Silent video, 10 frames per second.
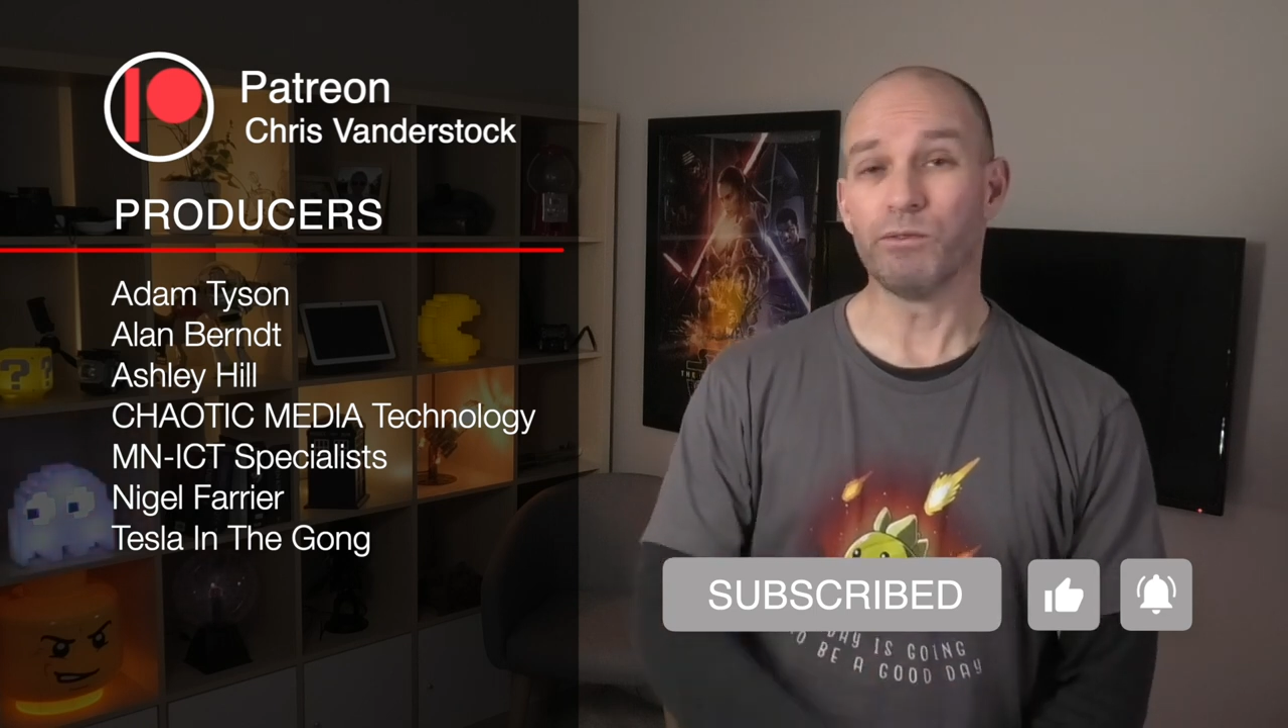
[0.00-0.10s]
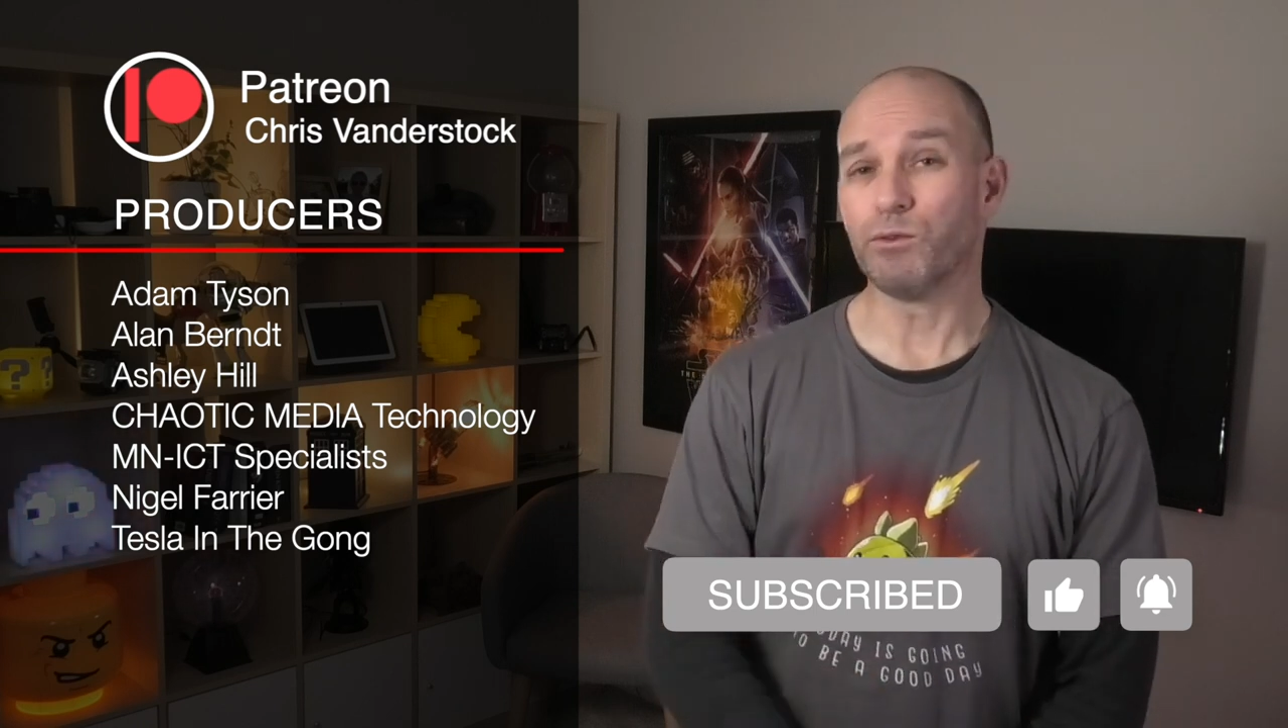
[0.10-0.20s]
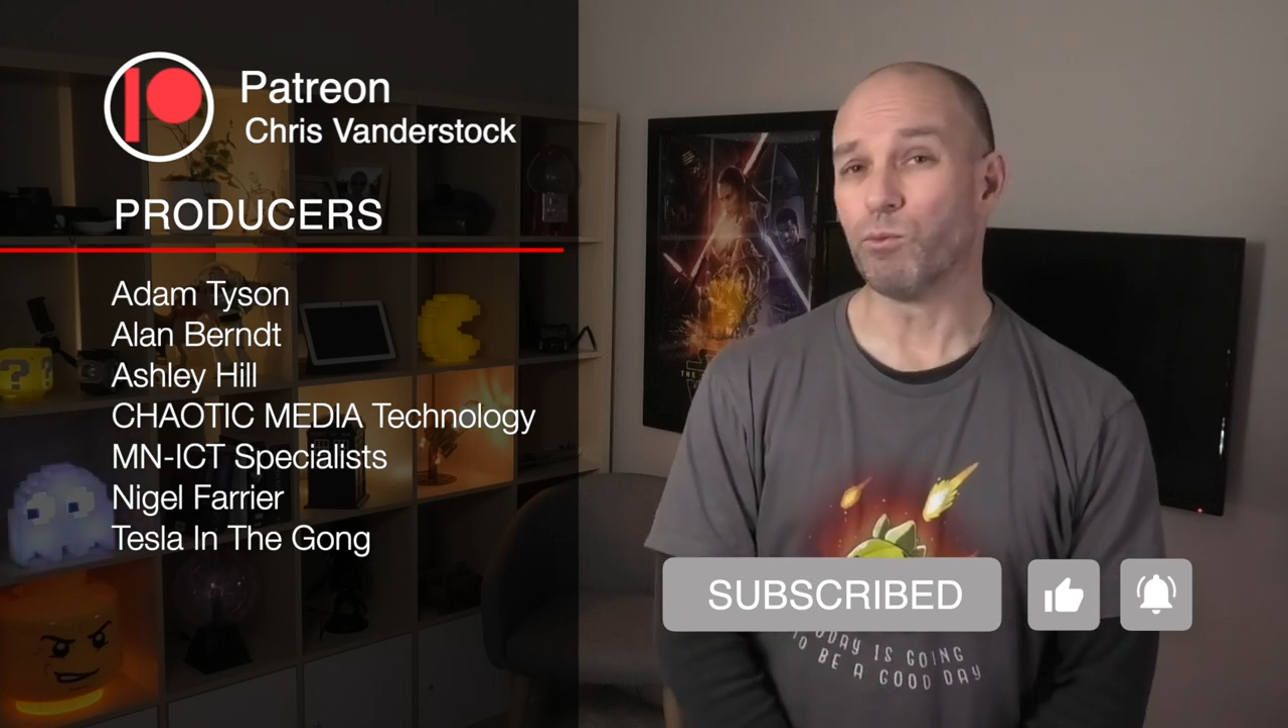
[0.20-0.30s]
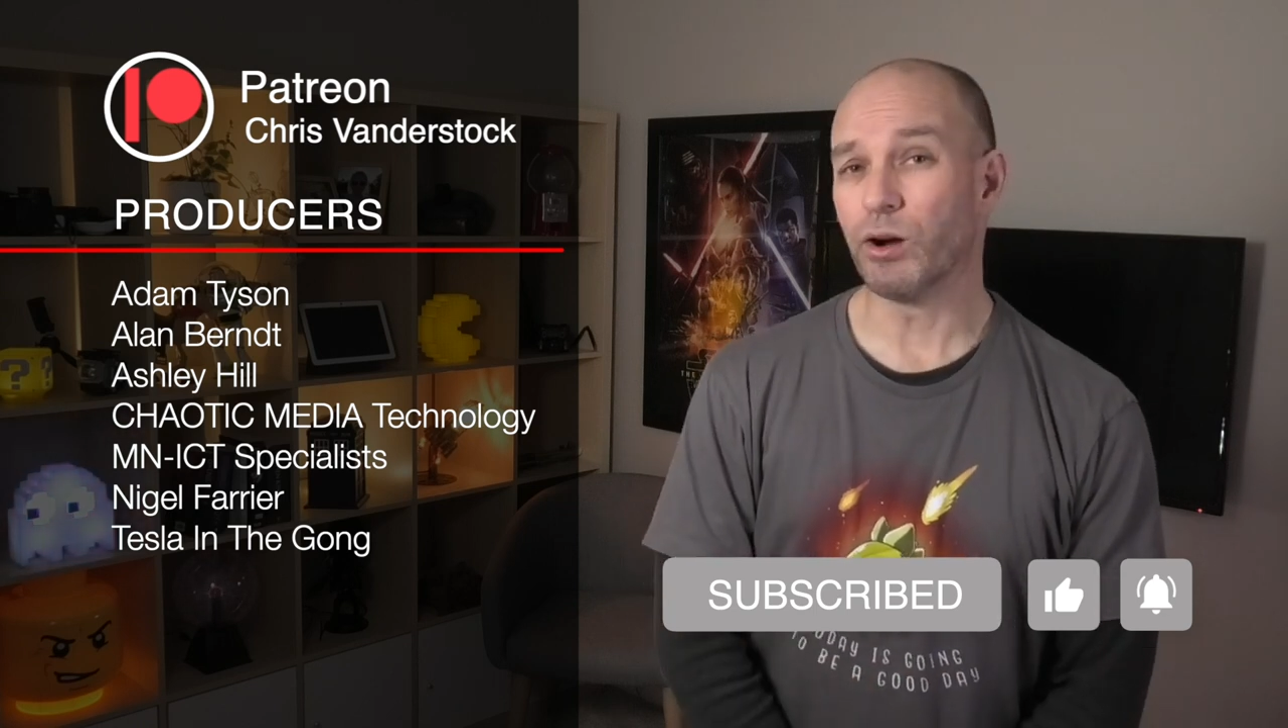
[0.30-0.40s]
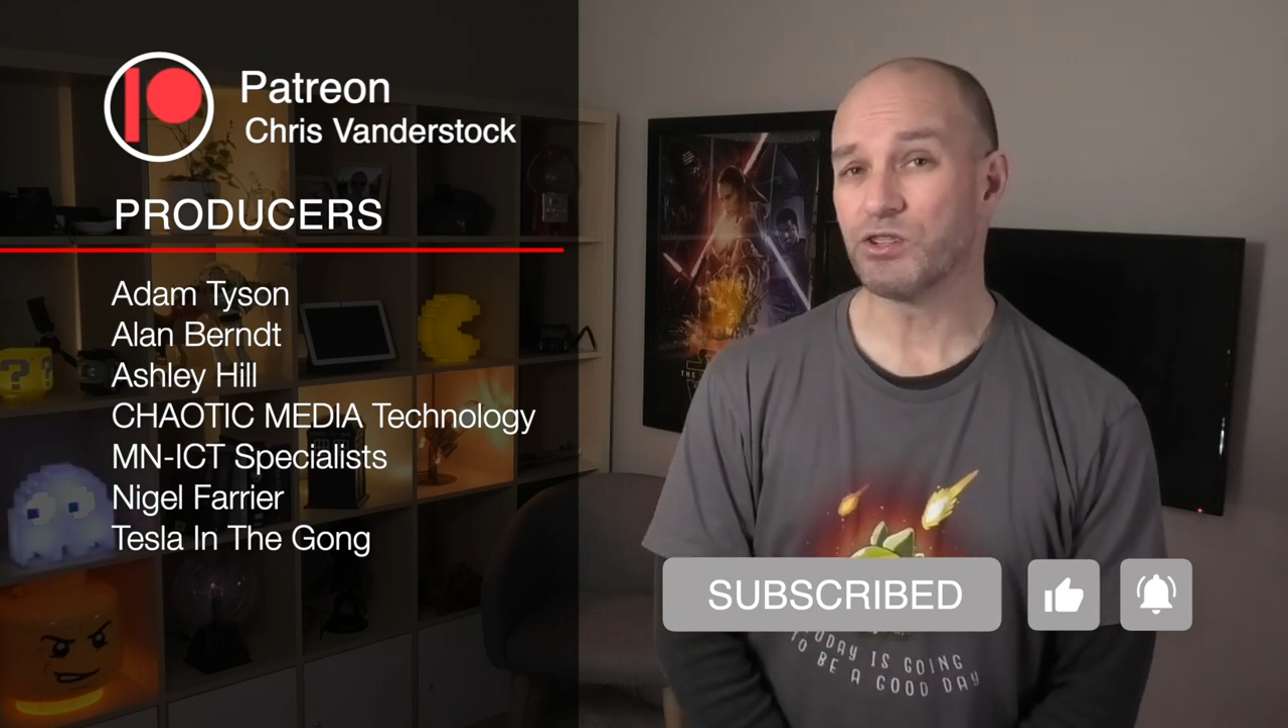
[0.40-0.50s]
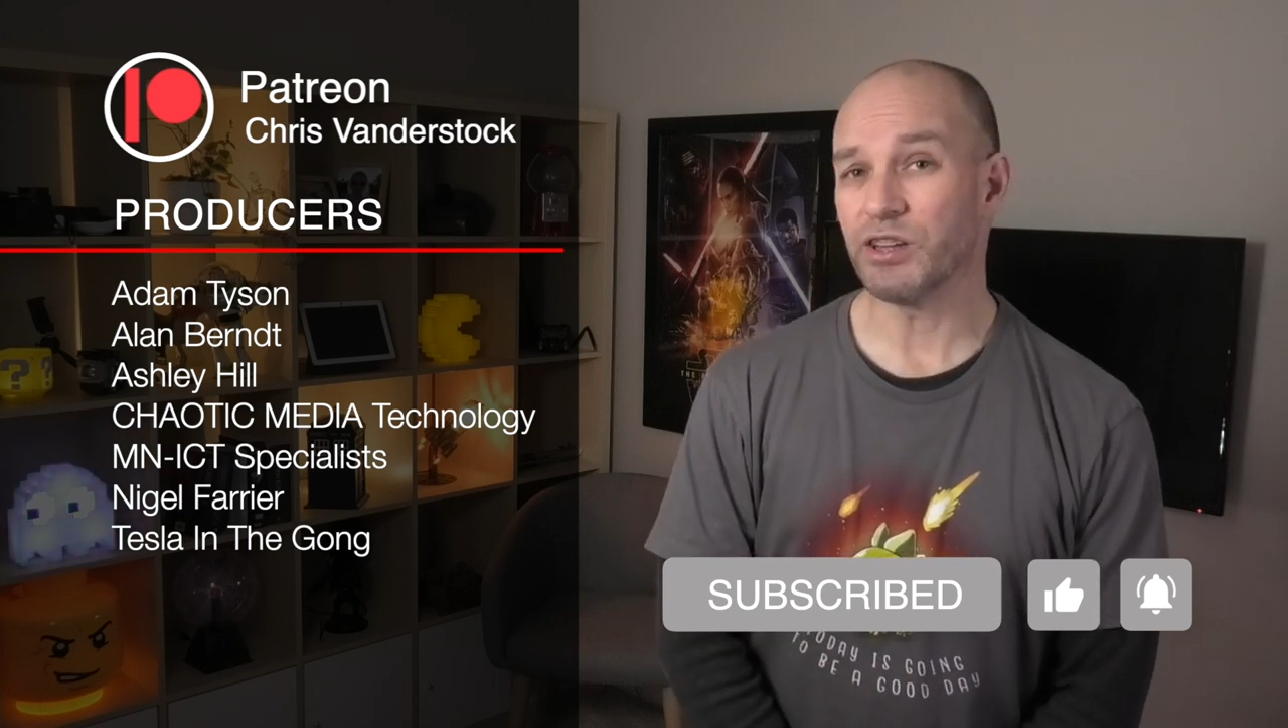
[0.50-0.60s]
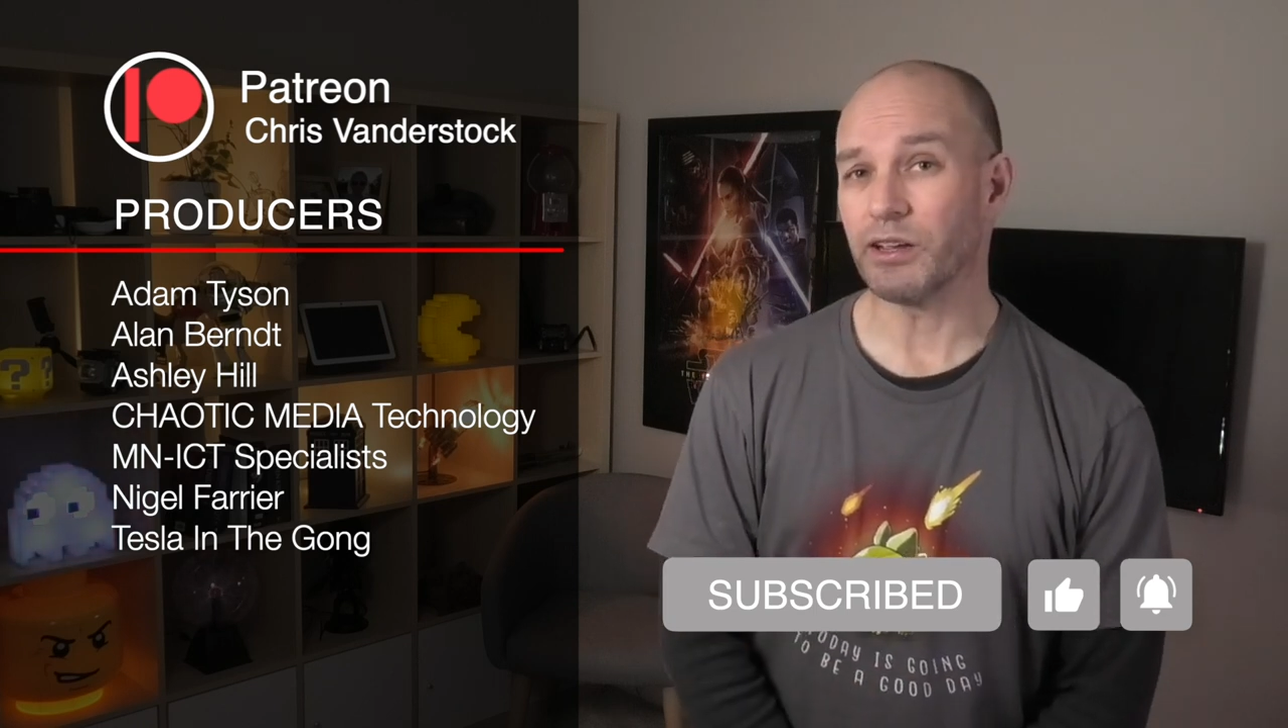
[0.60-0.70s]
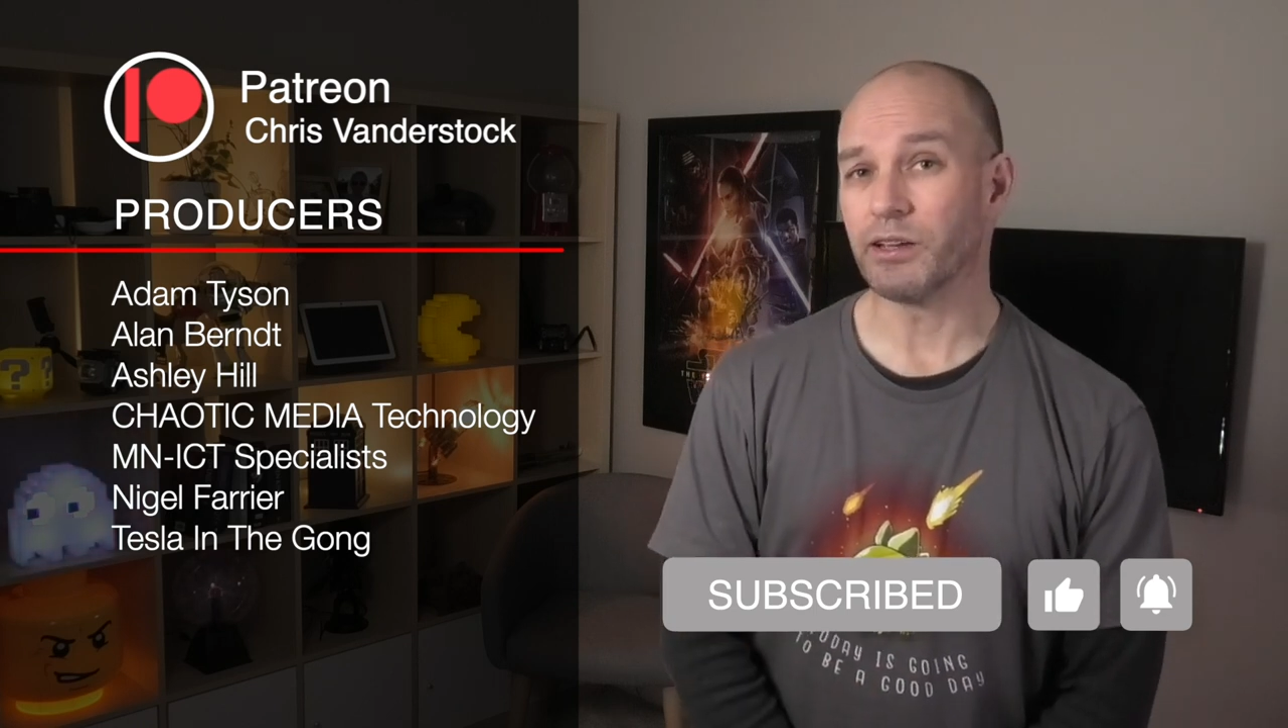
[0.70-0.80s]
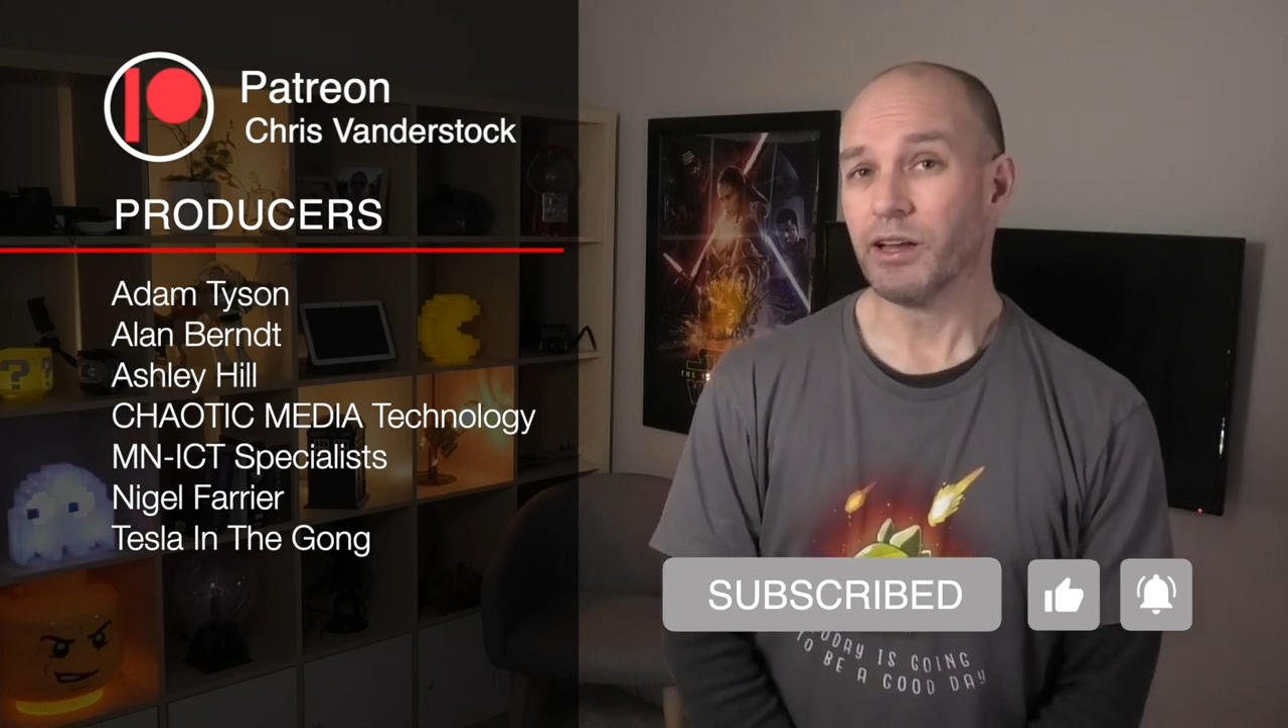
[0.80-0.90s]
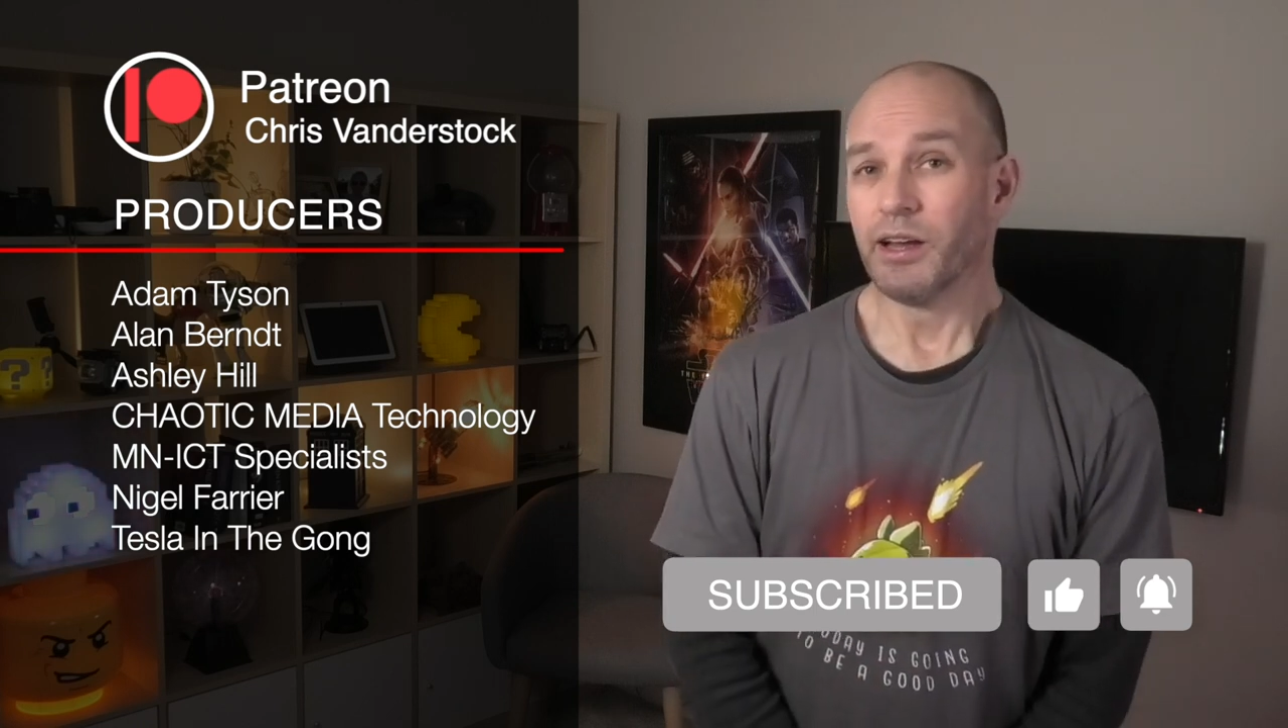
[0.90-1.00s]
for watching.